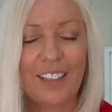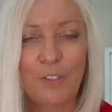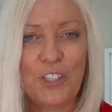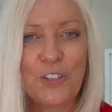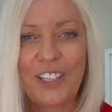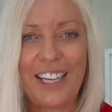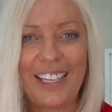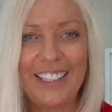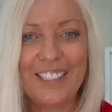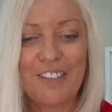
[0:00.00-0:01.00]
we don't
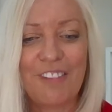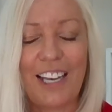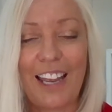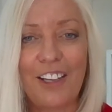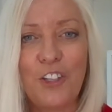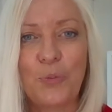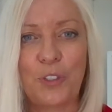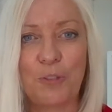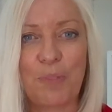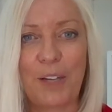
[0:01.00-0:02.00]
need to rely on
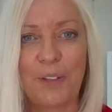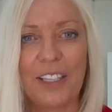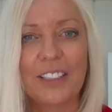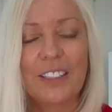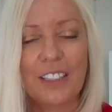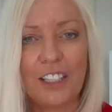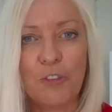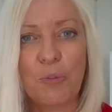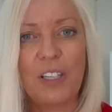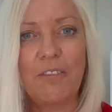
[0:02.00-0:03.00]
willpower
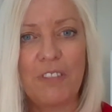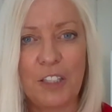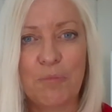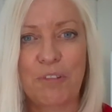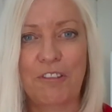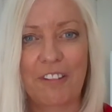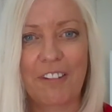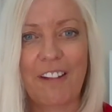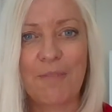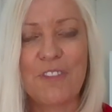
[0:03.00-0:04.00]
if we
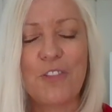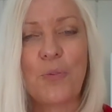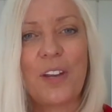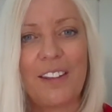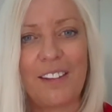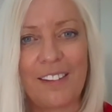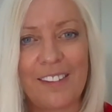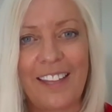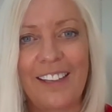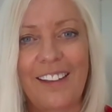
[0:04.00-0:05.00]
reprogram the way that you
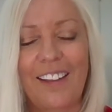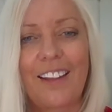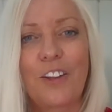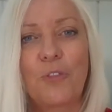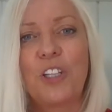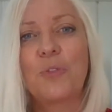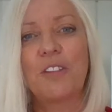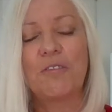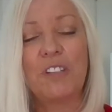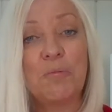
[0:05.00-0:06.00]
think, which
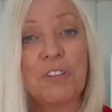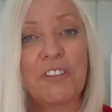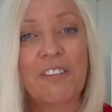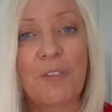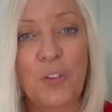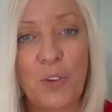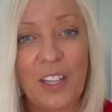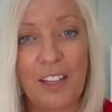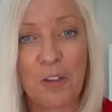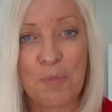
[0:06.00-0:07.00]
will reprogram the
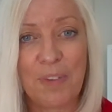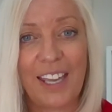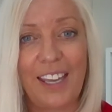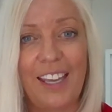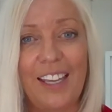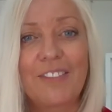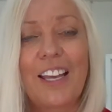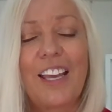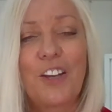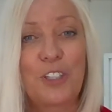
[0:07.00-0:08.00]
way that you behave,
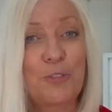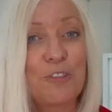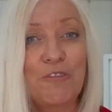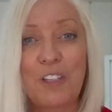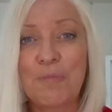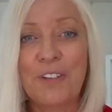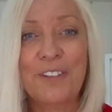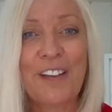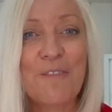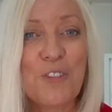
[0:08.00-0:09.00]
which will
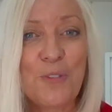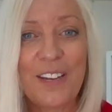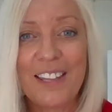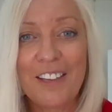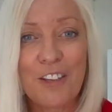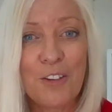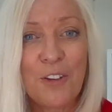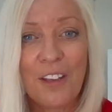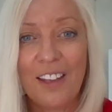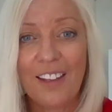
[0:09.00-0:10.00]
reprogram the way that
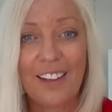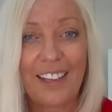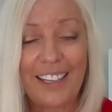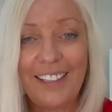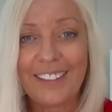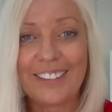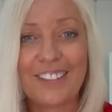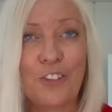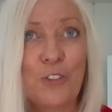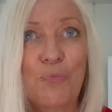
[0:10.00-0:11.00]
you
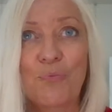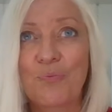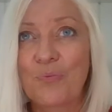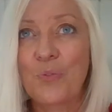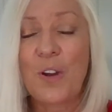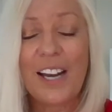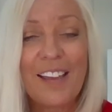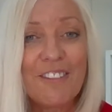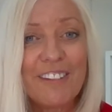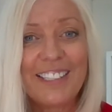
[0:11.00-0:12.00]
eat, or
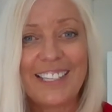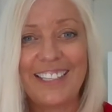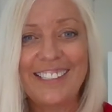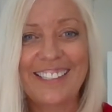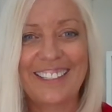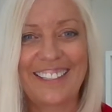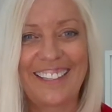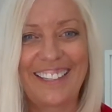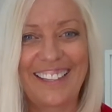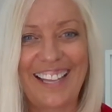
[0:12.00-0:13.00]
whatever it is
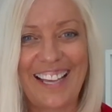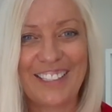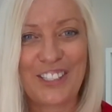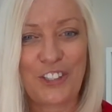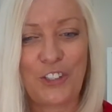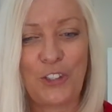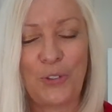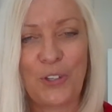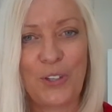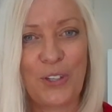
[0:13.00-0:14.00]
that
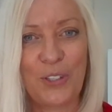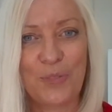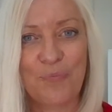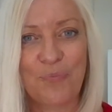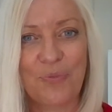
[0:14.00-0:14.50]
you are